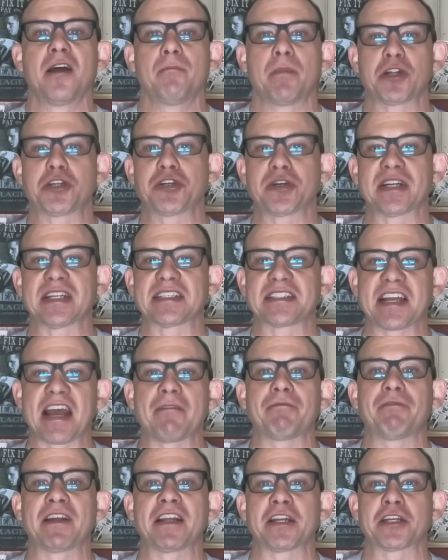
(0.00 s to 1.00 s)
But you can
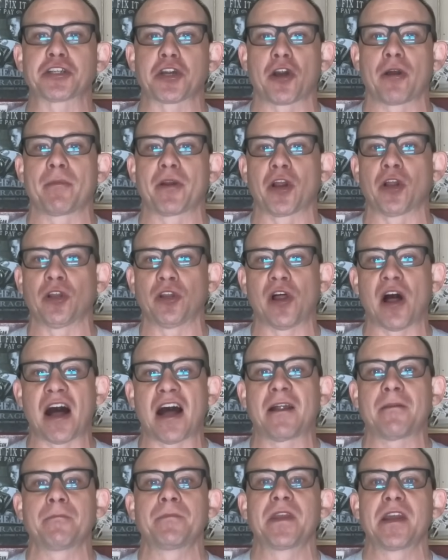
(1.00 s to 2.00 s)
definitely determine a
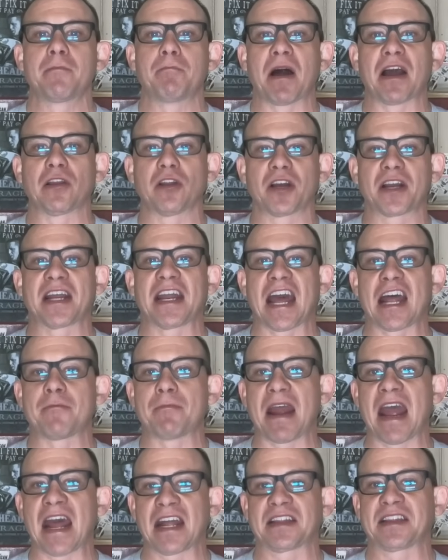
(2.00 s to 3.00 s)
lot by looking at them
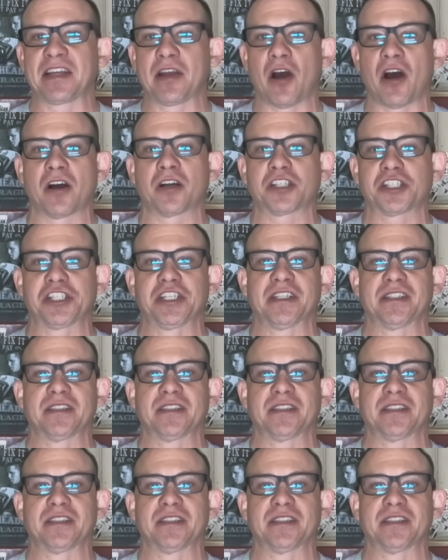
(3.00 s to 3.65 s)
at the auction.